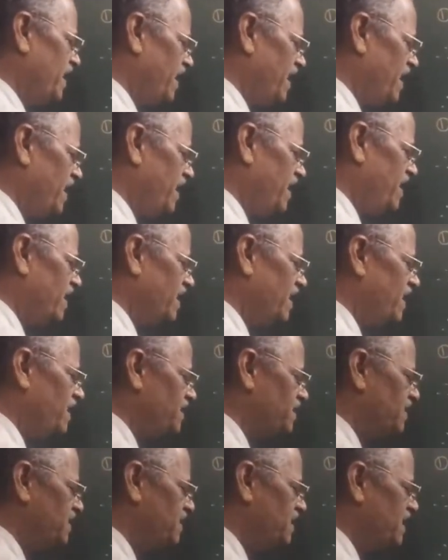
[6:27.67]
and it
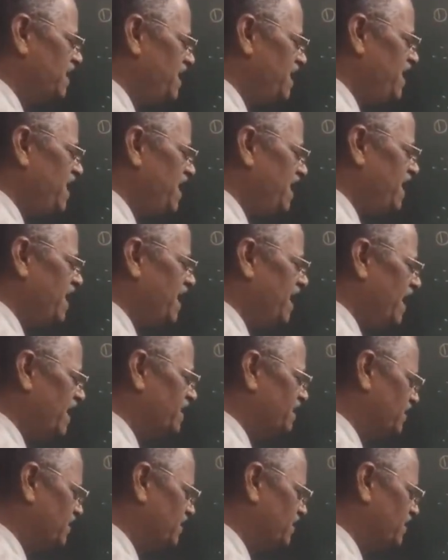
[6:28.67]
is 3x